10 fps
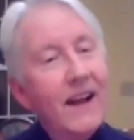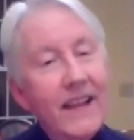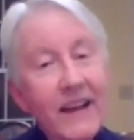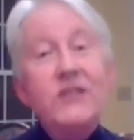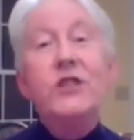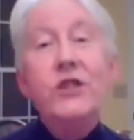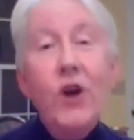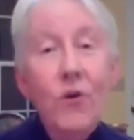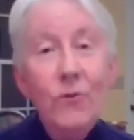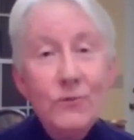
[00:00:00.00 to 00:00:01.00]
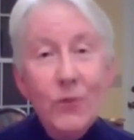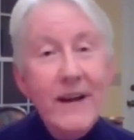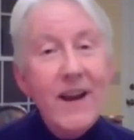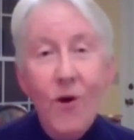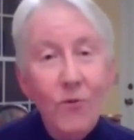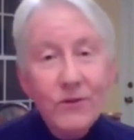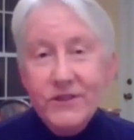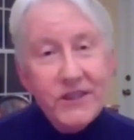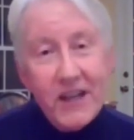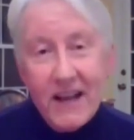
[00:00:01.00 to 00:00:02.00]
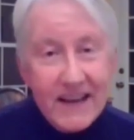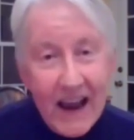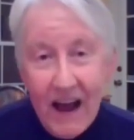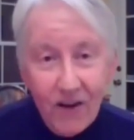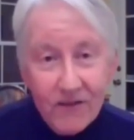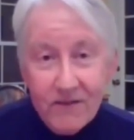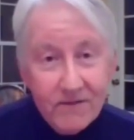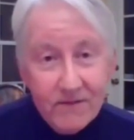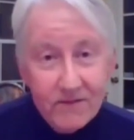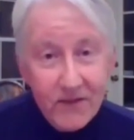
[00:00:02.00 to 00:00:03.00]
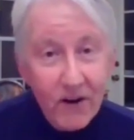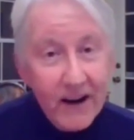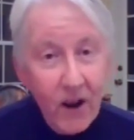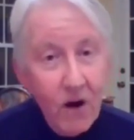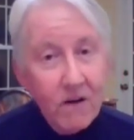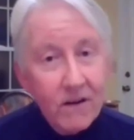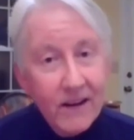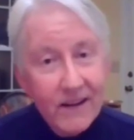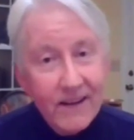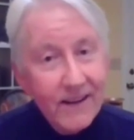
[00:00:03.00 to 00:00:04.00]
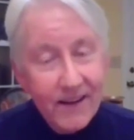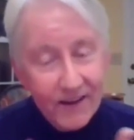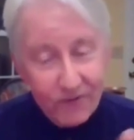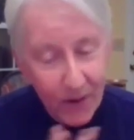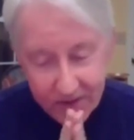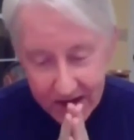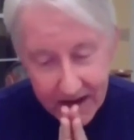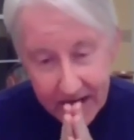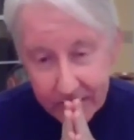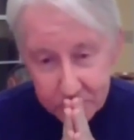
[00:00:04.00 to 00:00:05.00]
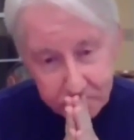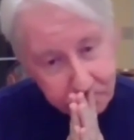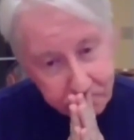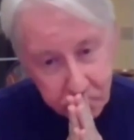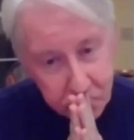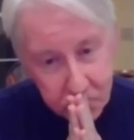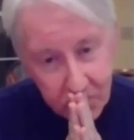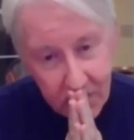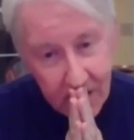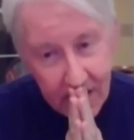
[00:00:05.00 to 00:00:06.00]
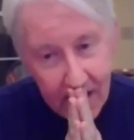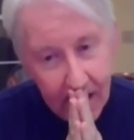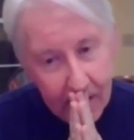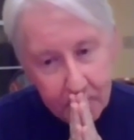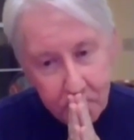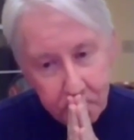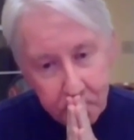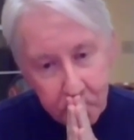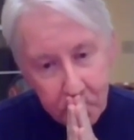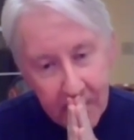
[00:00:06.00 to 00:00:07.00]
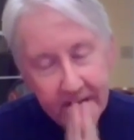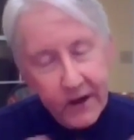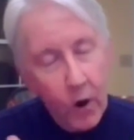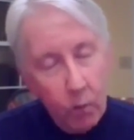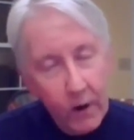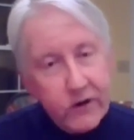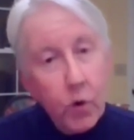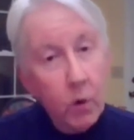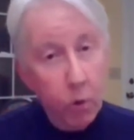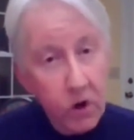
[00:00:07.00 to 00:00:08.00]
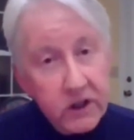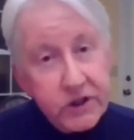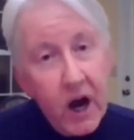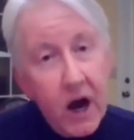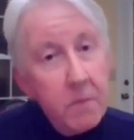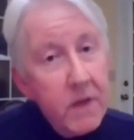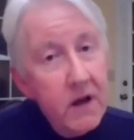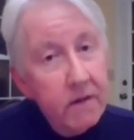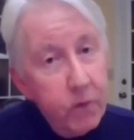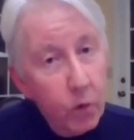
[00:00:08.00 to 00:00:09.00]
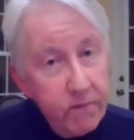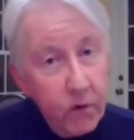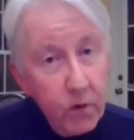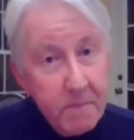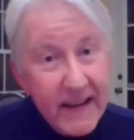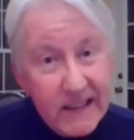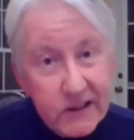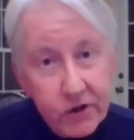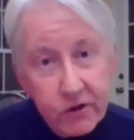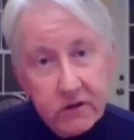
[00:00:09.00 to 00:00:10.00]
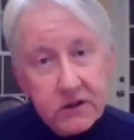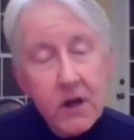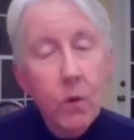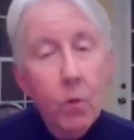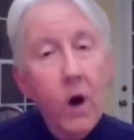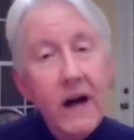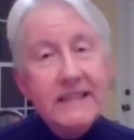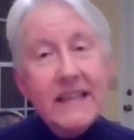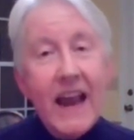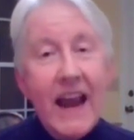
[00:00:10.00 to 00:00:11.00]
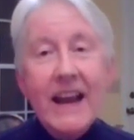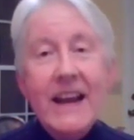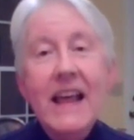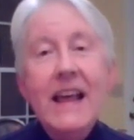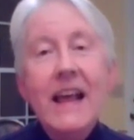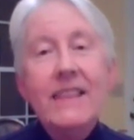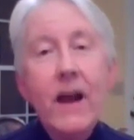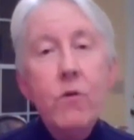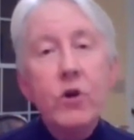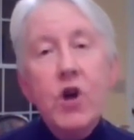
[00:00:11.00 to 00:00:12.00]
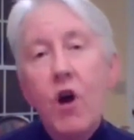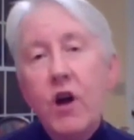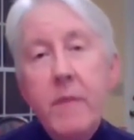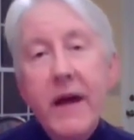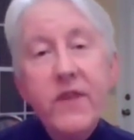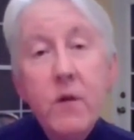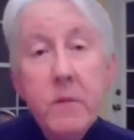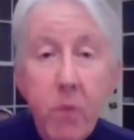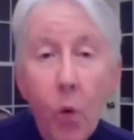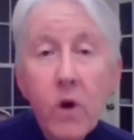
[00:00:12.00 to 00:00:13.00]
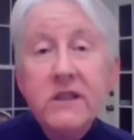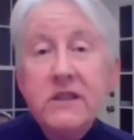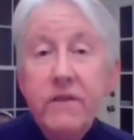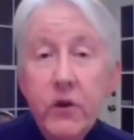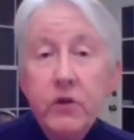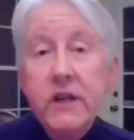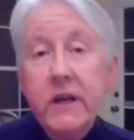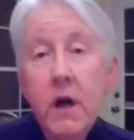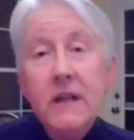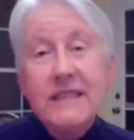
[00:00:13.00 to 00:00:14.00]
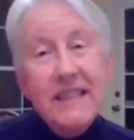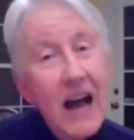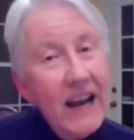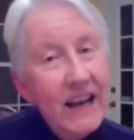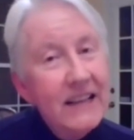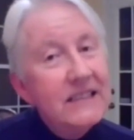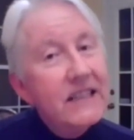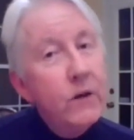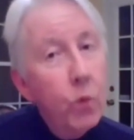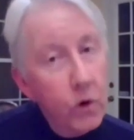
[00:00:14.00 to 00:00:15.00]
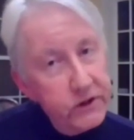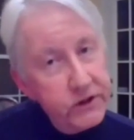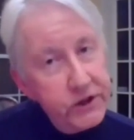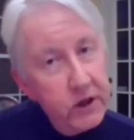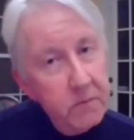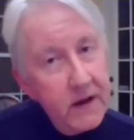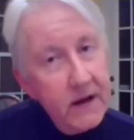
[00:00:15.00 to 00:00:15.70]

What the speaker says: that just shows we don't shut down very long throughout the day. I went to a workshop for ministers once, and they were talking about the importance of using silence in worship.